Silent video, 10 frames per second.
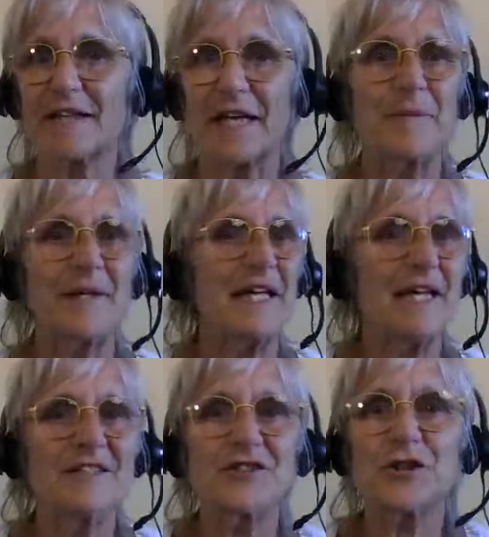can be
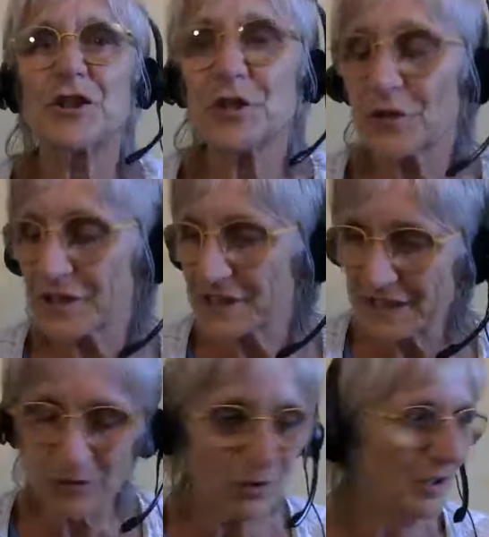
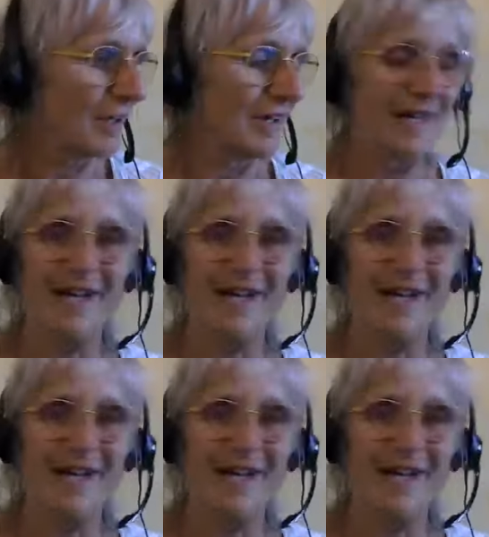insecurity or